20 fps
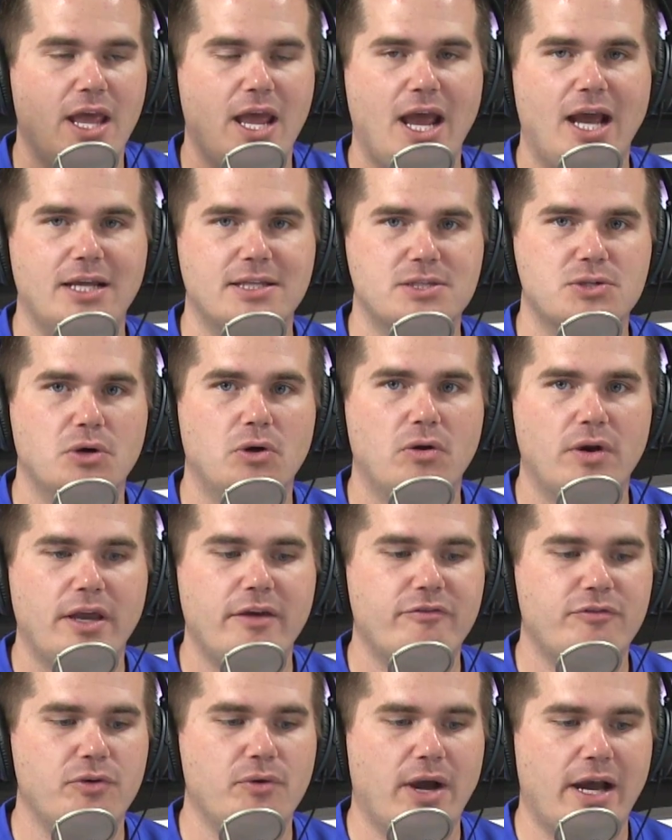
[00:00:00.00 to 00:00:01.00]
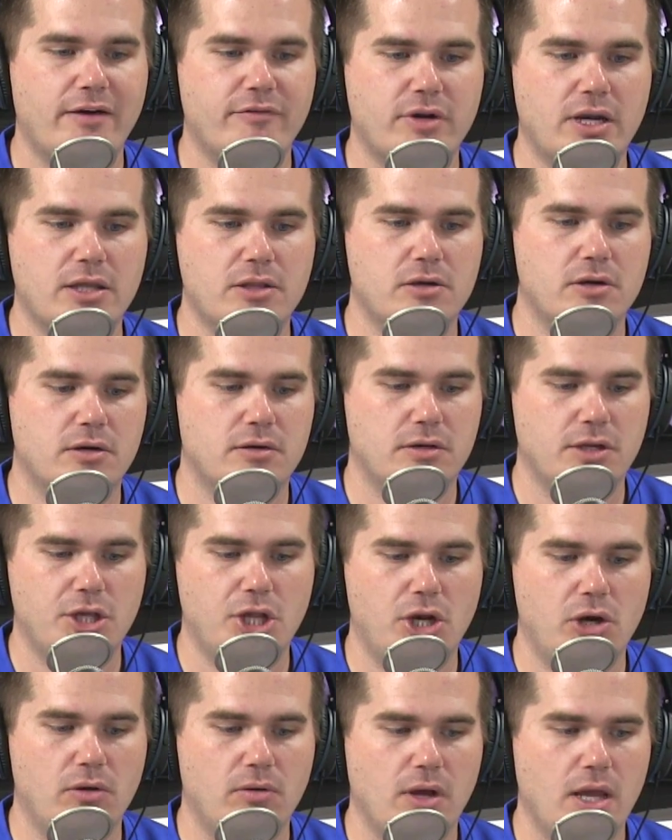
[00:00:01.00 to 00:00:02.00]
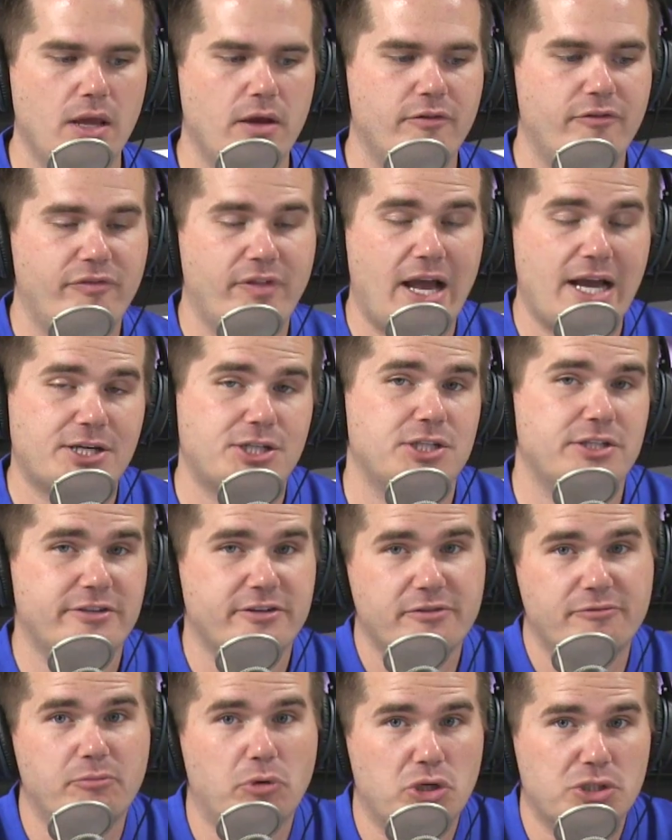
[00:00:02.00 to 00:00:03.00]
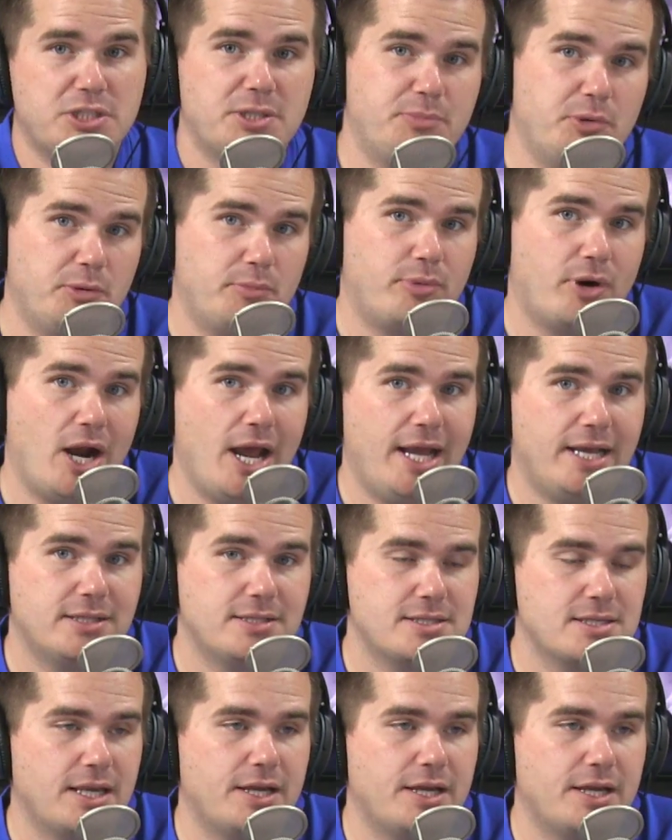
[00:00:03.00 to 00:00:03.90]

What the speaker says: And so if you have another, flashes with multiple brands,